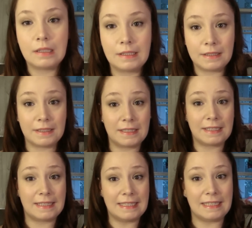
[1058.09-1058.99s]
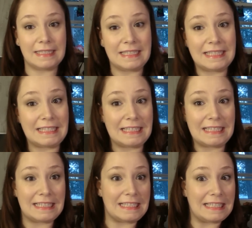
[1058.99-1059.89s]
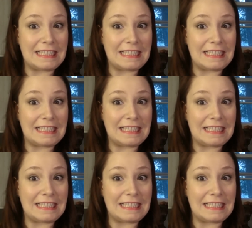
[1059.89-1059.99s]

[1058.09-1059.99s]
(silence)